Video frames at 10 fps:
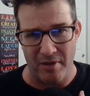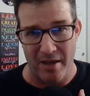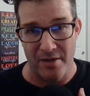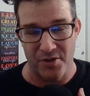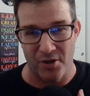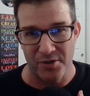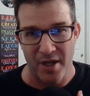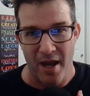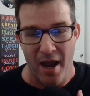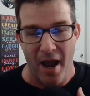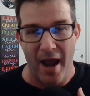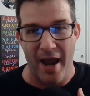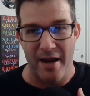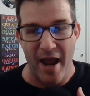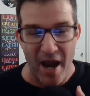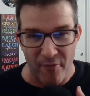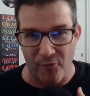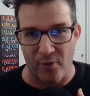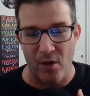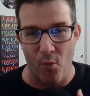prisoners, and
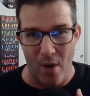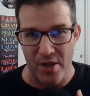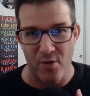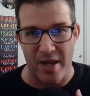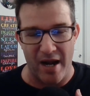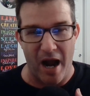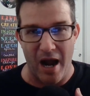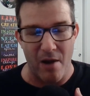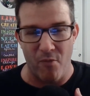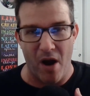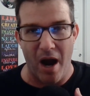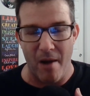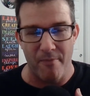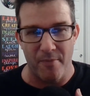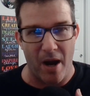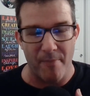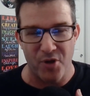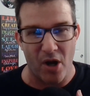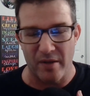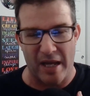every win you get, I, I'm, I'm
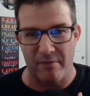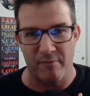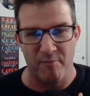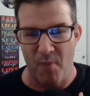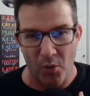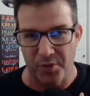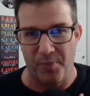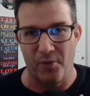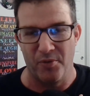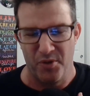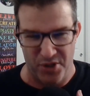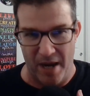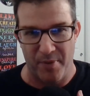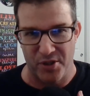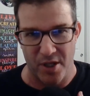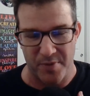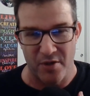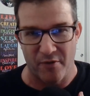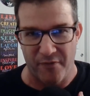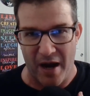talking like multiple championships in
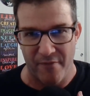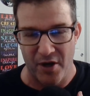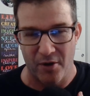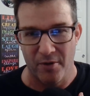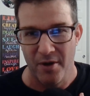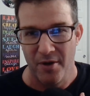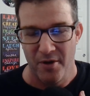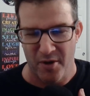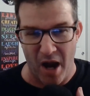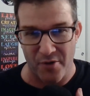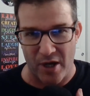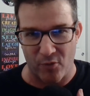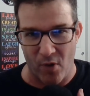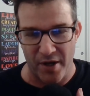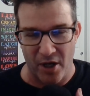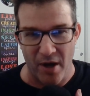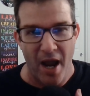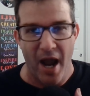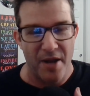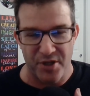your five-year contract run here,
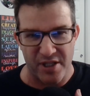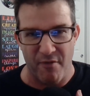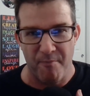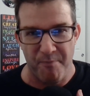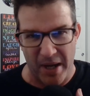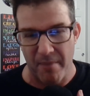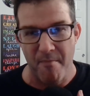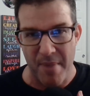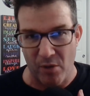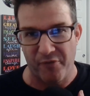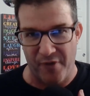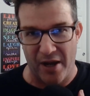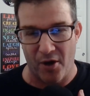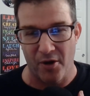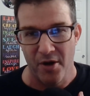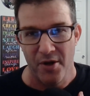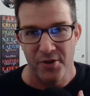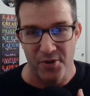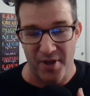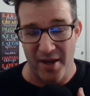and just give a big middle finger
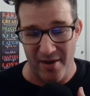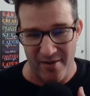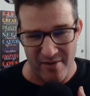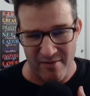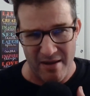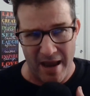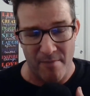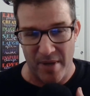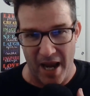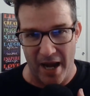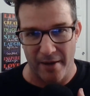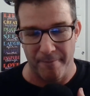to the NBA